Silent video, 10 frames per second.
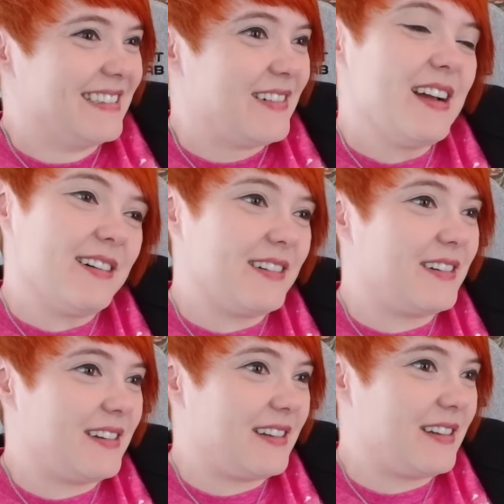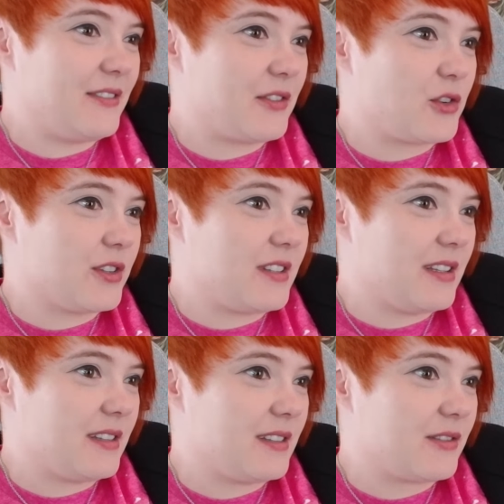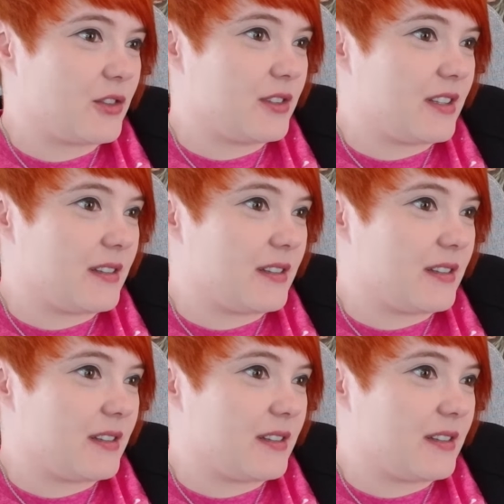Well, if you've got to, you've got to.